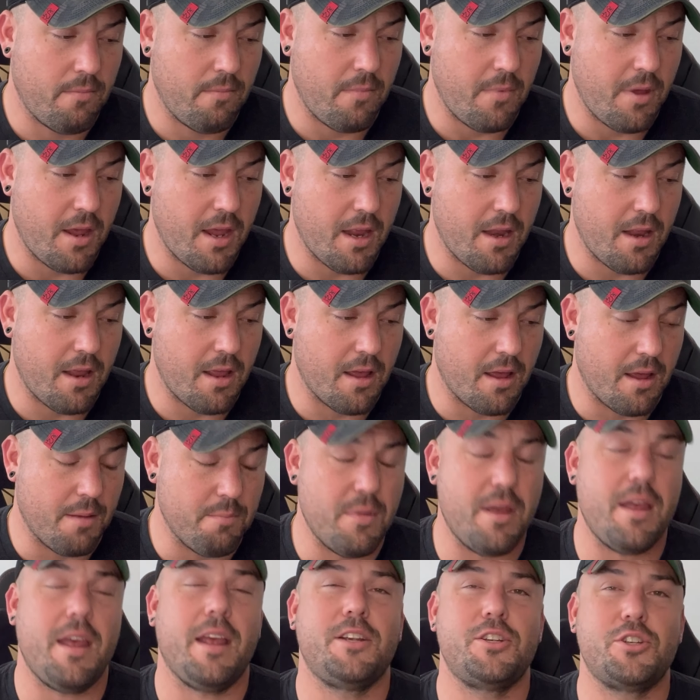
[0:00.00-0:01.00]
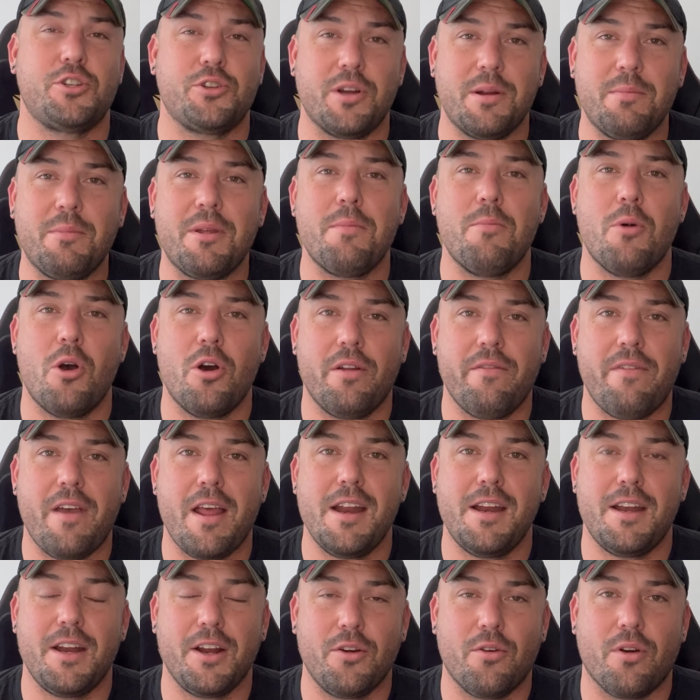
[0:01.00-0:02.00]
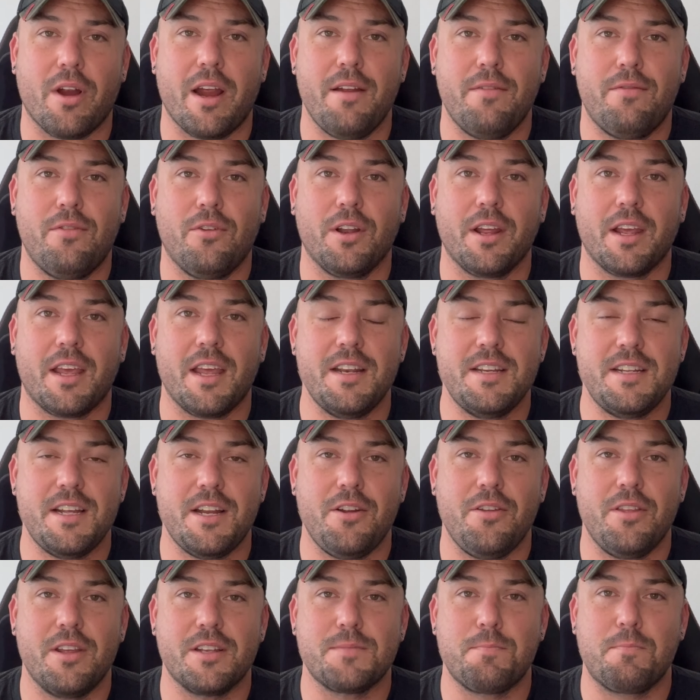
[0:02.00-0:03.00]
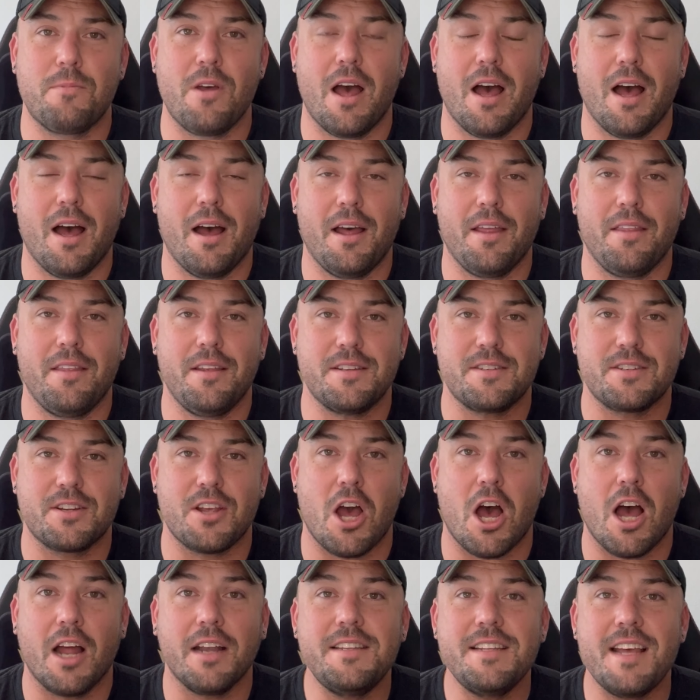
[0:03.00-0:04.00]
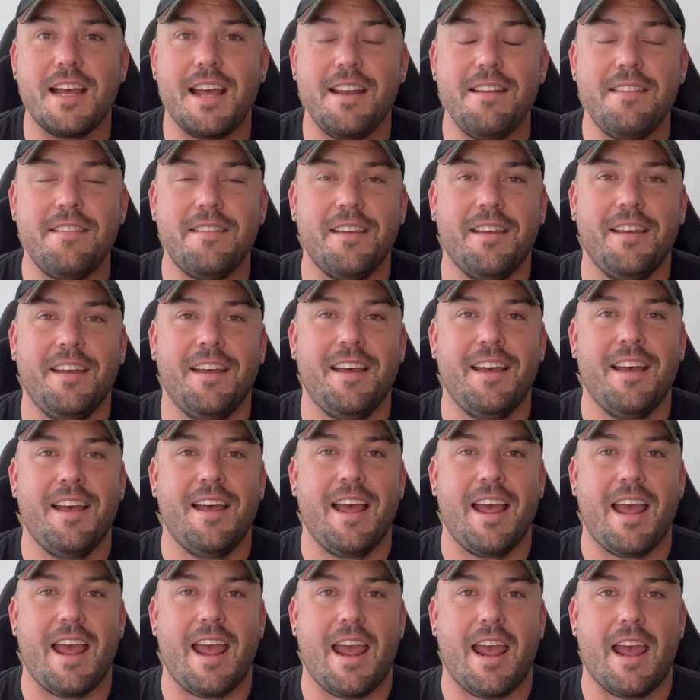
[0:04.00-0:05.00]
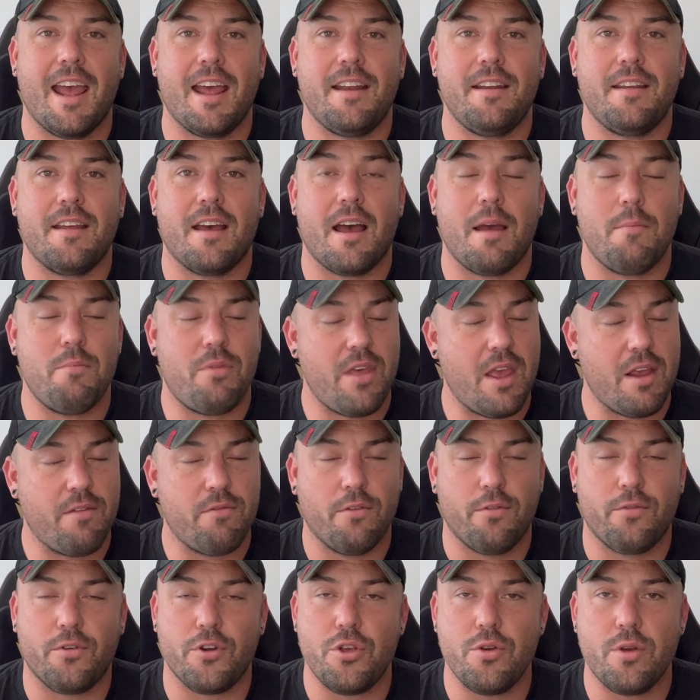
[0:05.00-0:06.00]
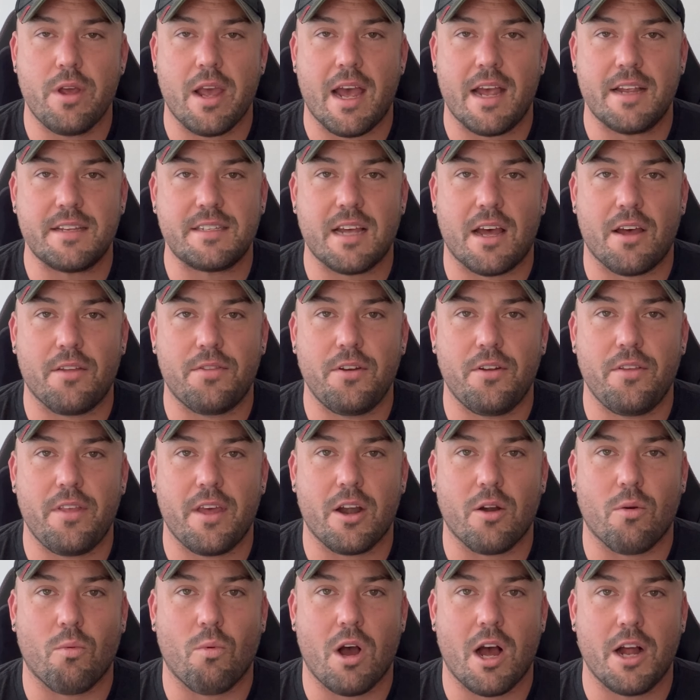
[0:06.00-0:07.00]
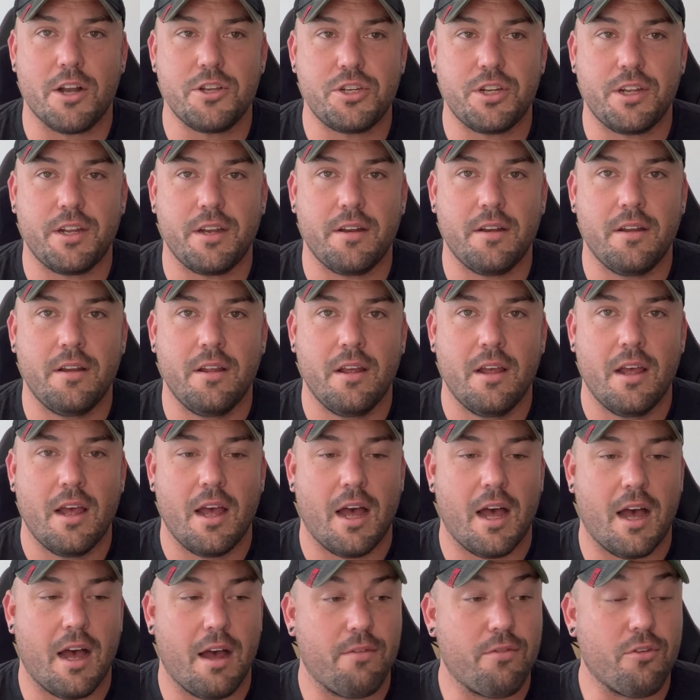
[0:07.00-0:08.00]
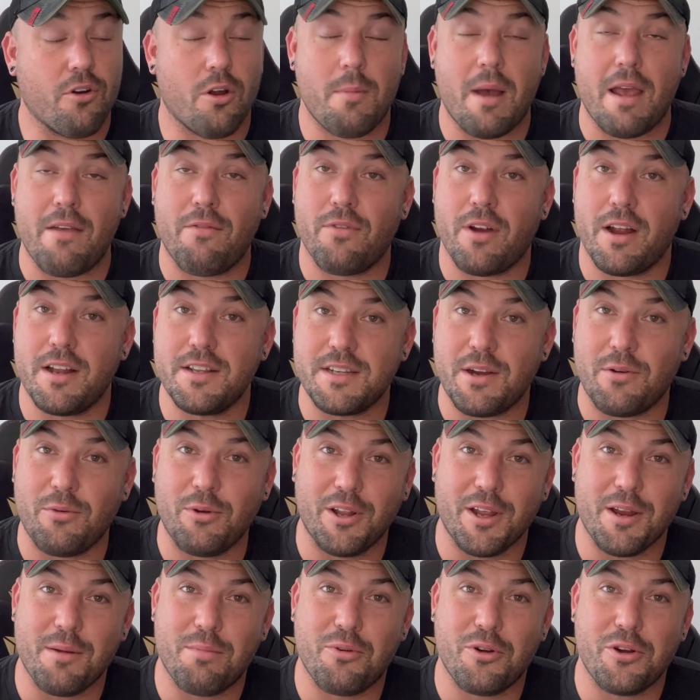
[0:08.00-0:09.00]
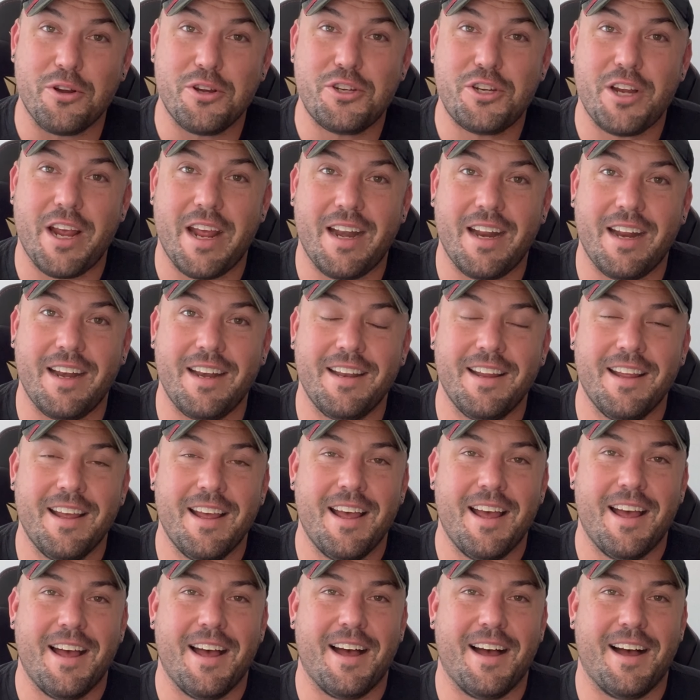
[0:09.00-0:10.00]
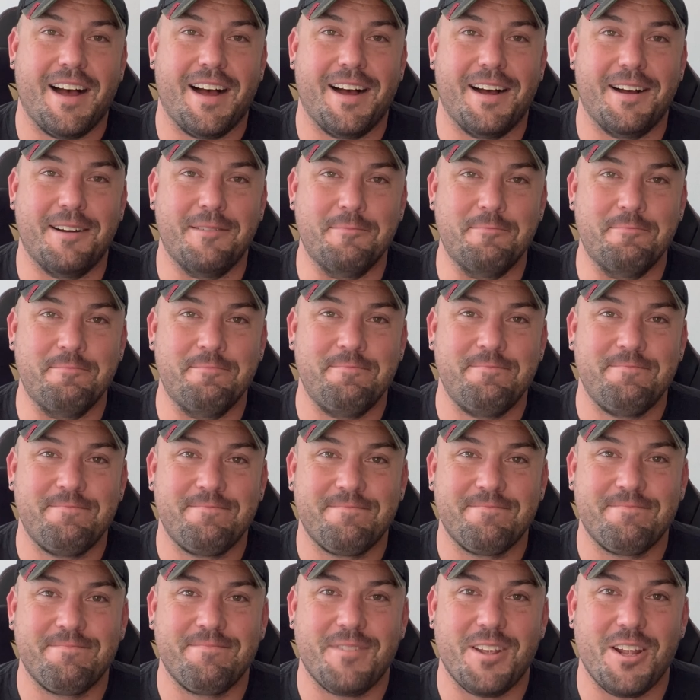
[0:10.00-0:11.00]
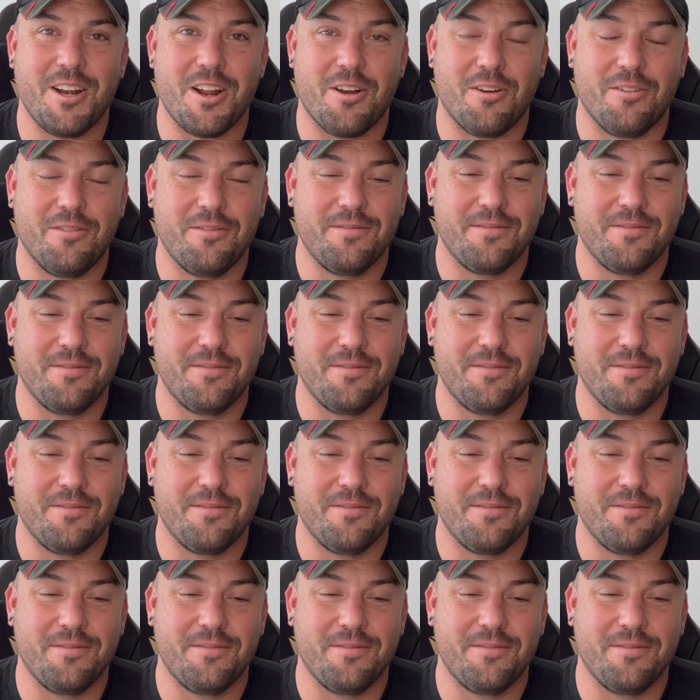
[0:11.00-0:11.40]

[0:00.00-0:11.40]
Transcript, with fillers: it, I'm extremely motivated and grateful to continue this, uh, this content. And uh, I'm thankful for you guys out there that are watching. Uh, for all my friends, I really appreciate it. Um, you know,